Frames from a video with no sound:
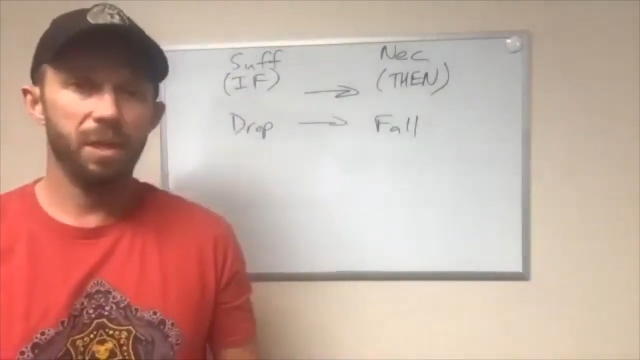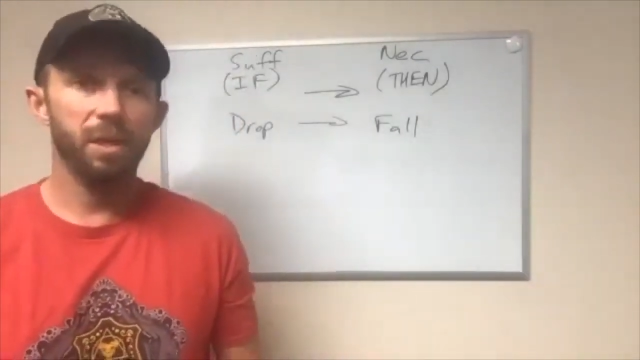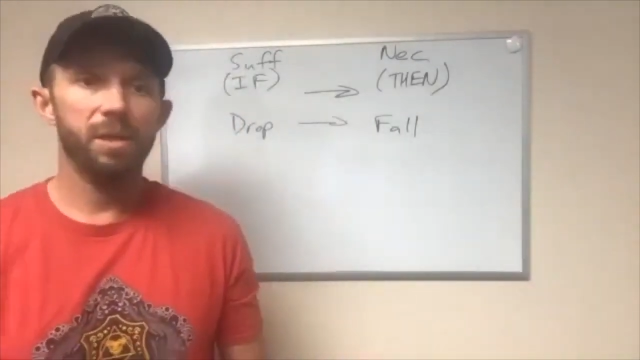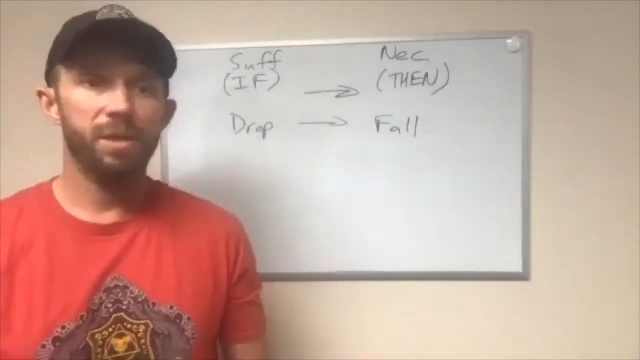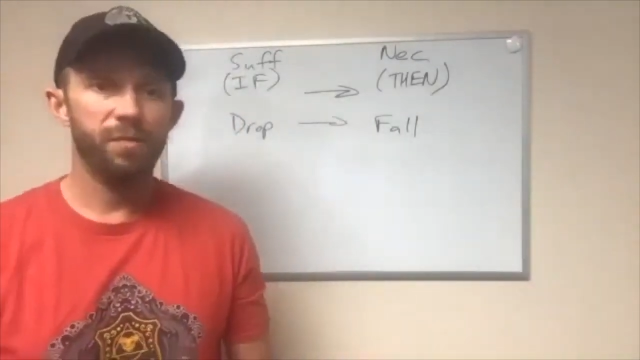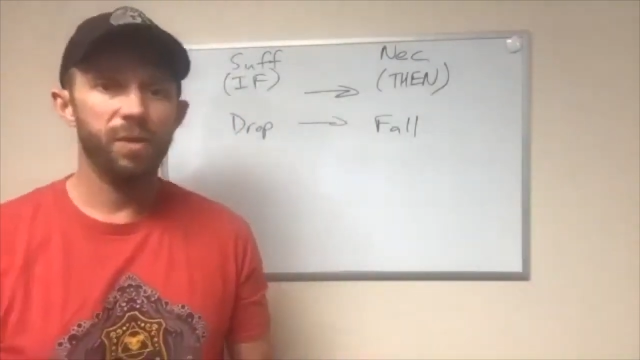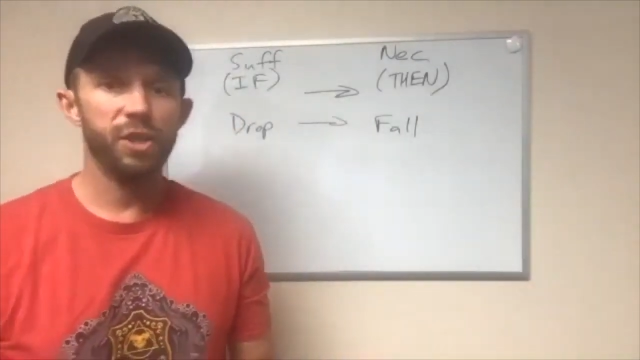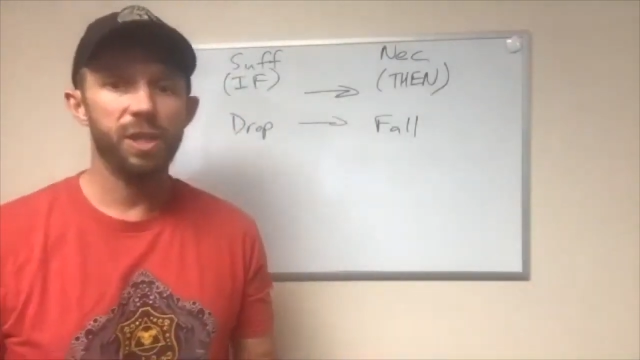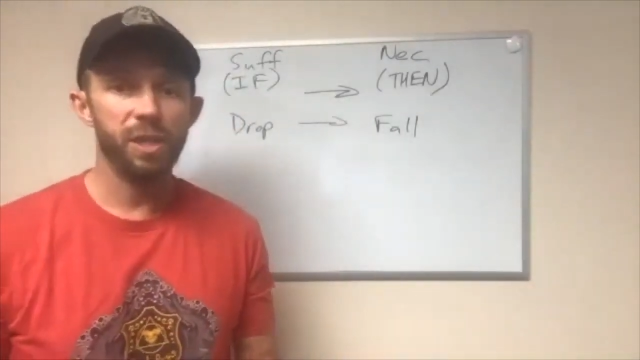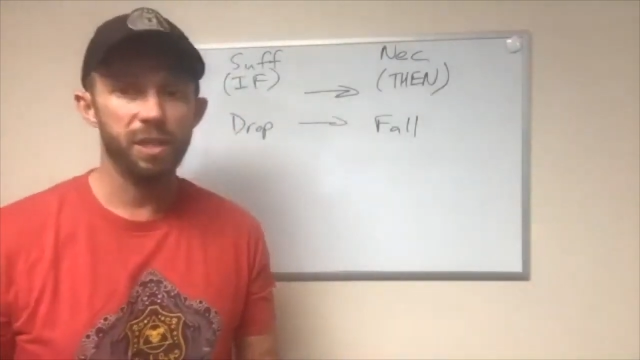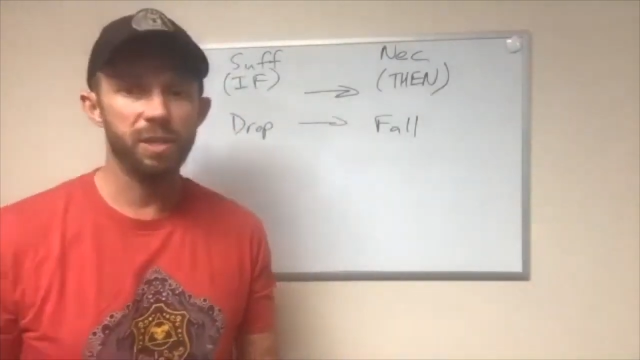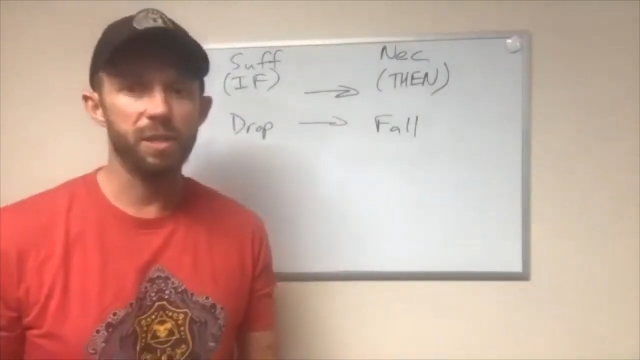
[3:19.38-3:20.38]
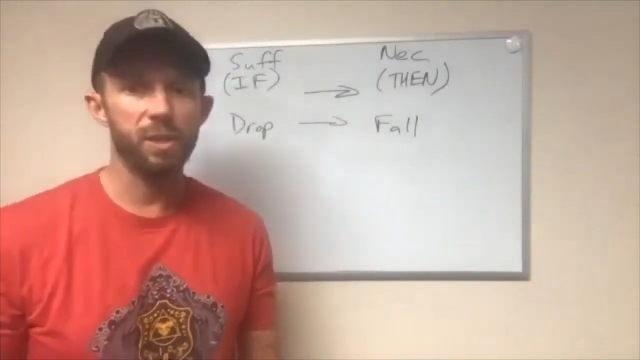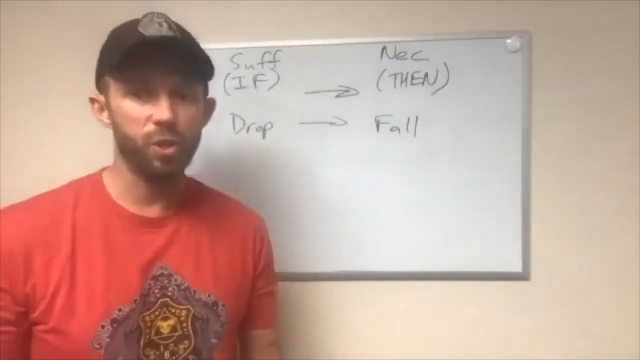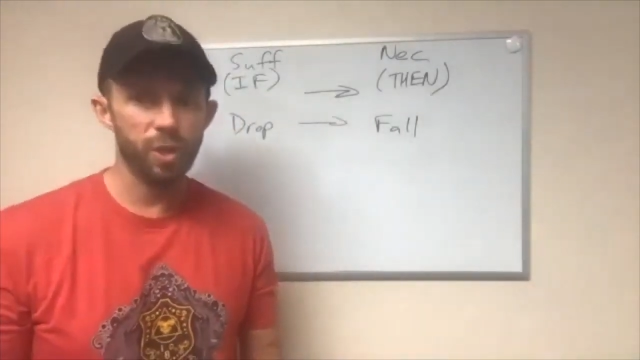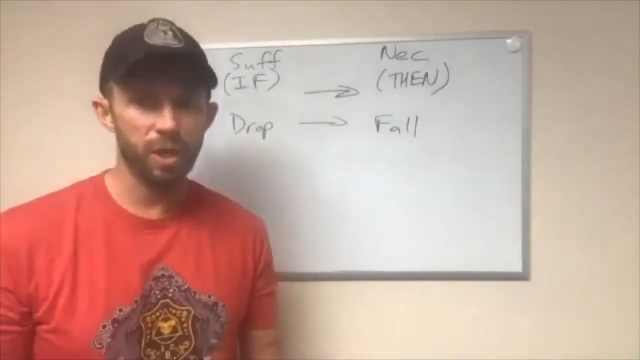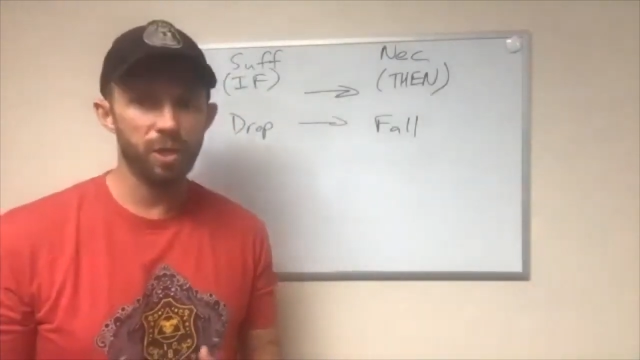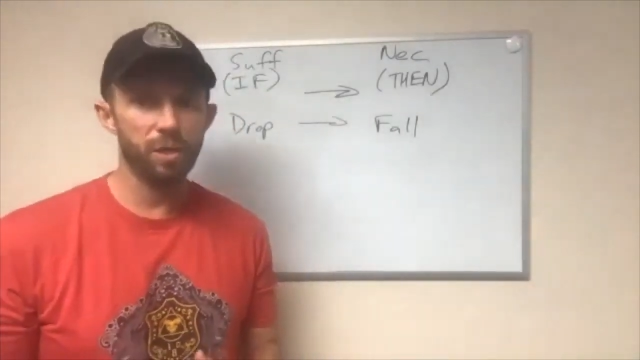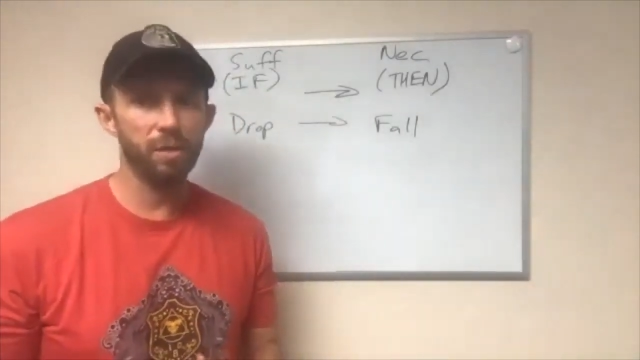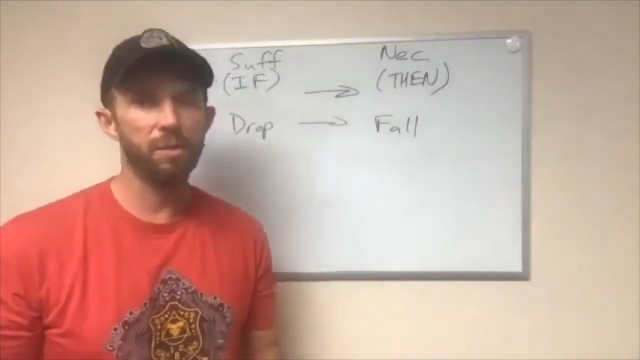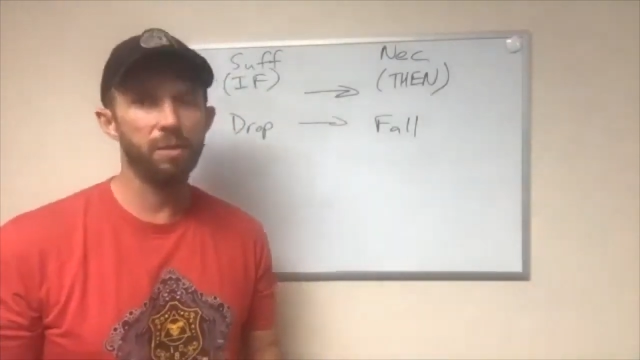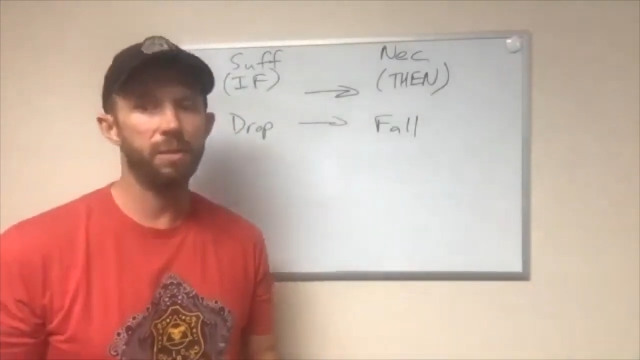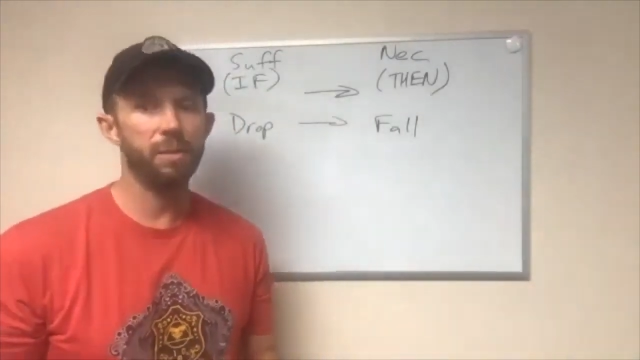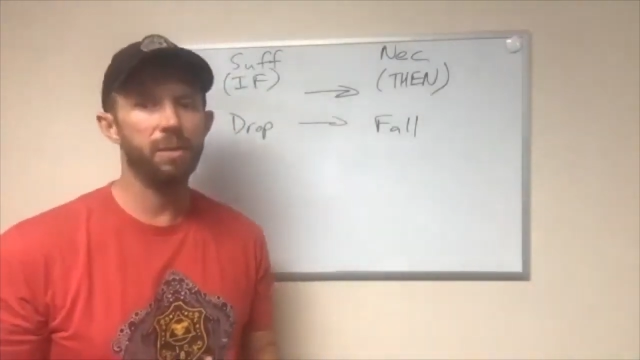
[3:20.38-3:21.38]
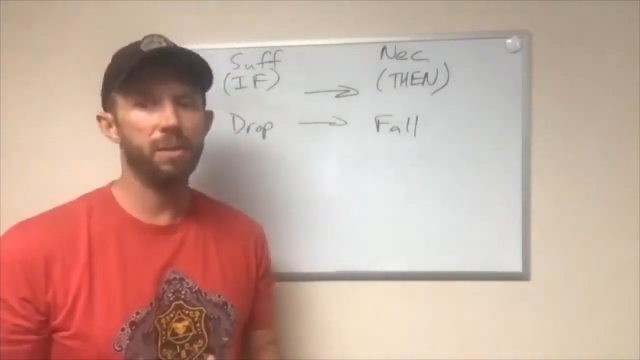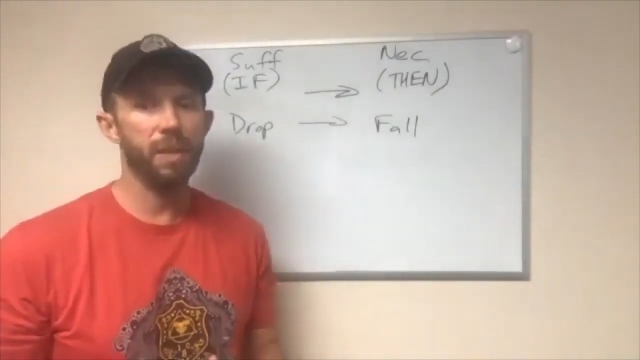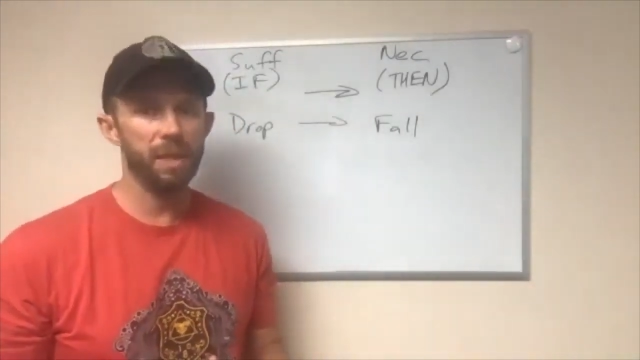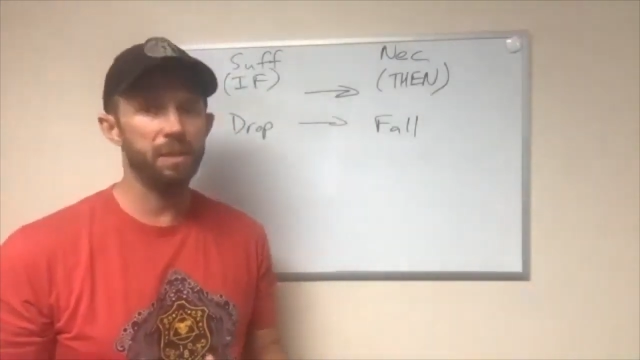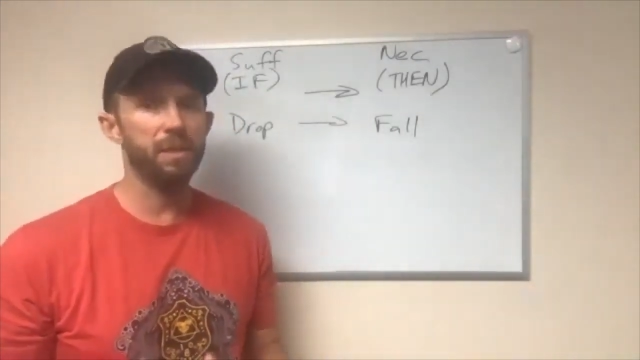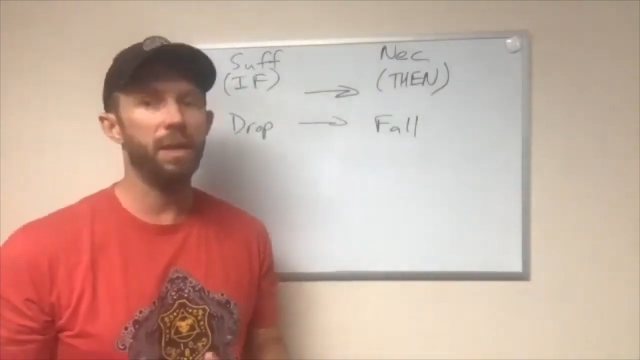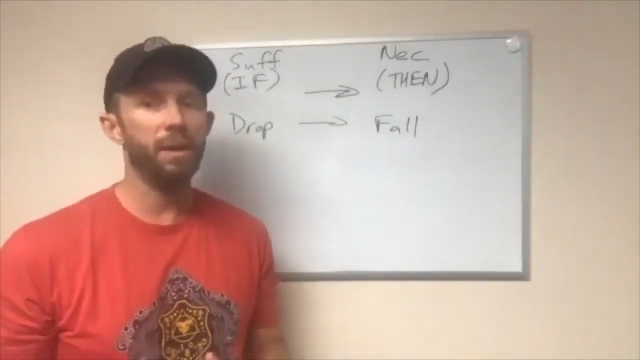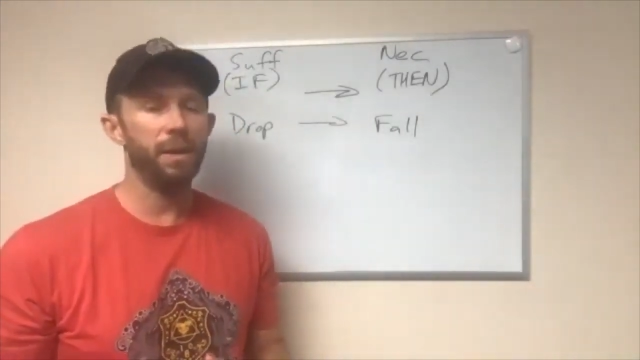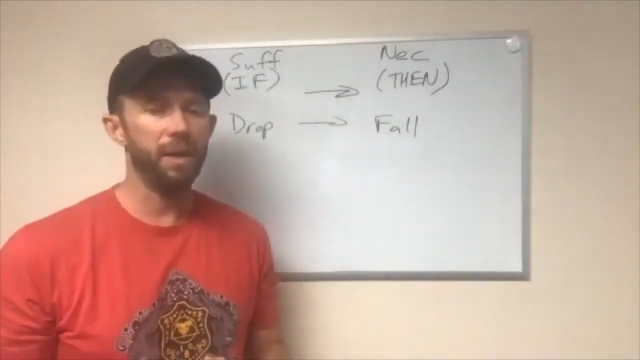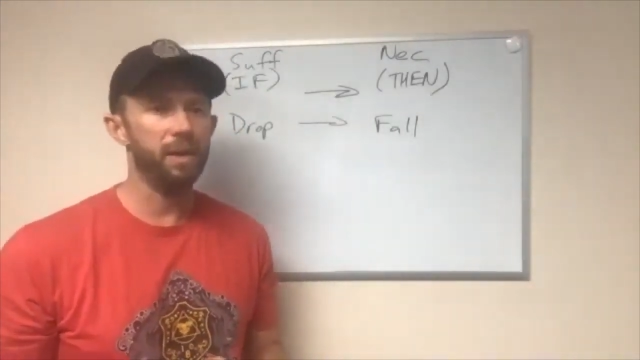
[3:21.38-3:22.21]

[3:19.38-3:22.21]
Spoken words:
Sufficient is the trigger. Necessary